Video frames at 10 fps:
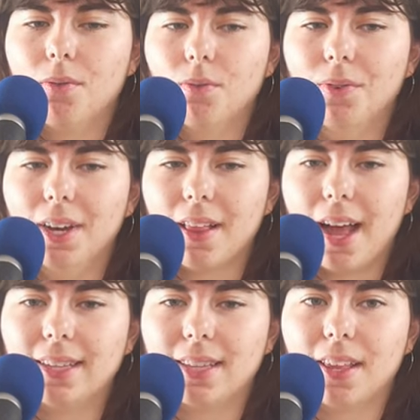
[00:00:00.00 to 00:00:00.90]

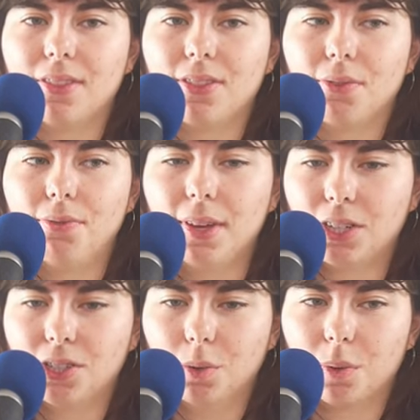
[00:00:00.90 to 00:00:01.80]
realized that the
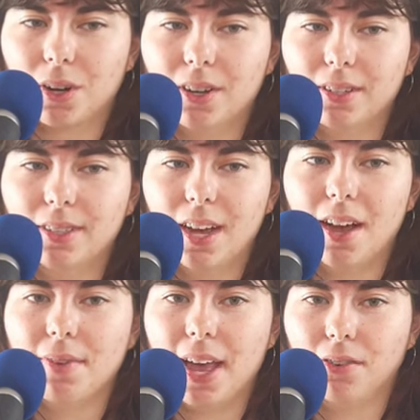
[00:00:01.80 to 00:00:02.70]
fictional world
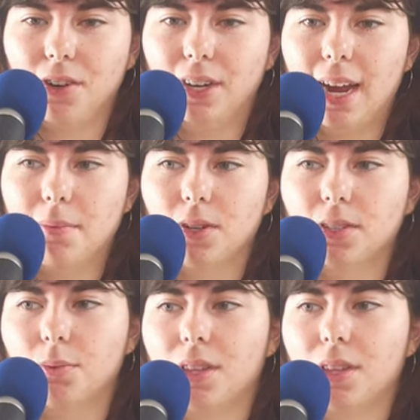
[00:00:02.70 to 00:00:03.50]
of Anne of Green Gables,